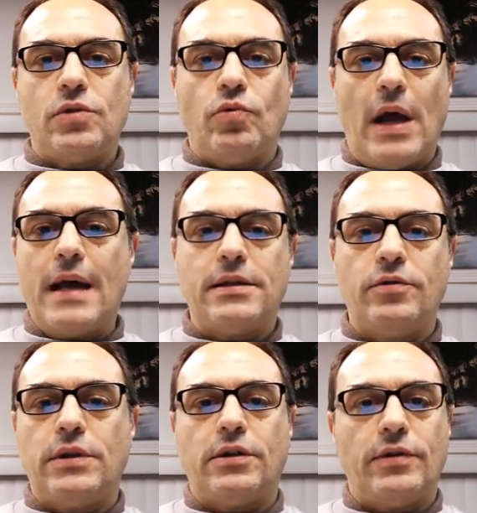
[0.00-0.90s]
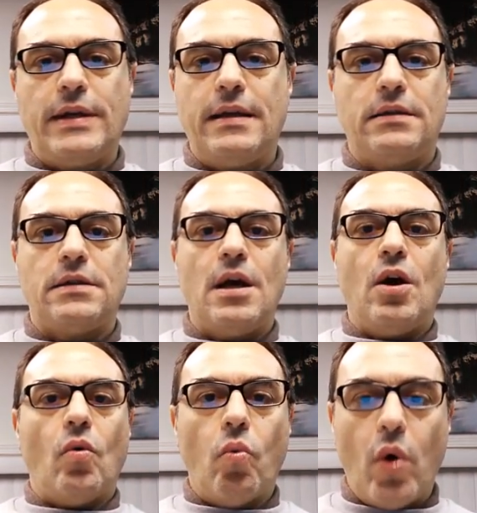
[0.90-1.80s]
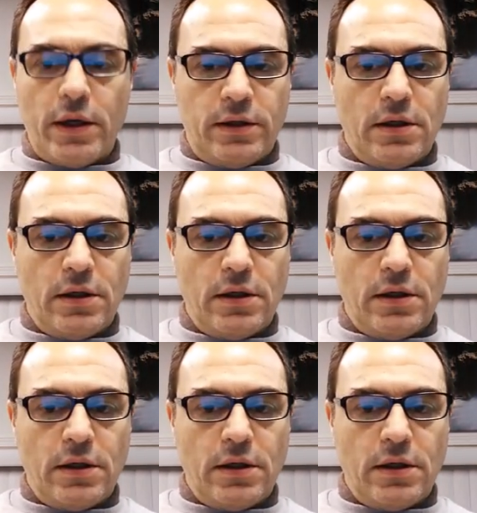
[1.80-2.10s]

would ask you to create 1.